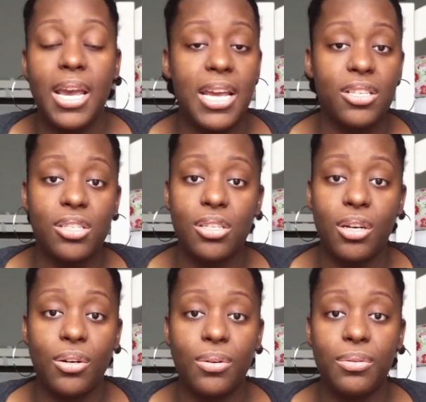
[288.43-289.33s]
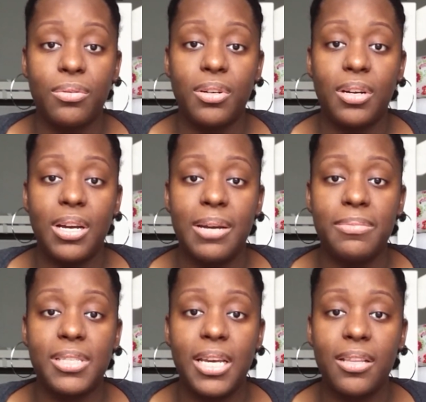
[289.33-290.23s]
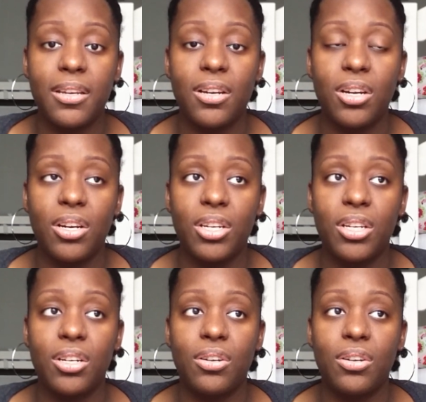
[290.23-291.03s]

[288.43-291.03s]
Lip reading: And so I'm telling her,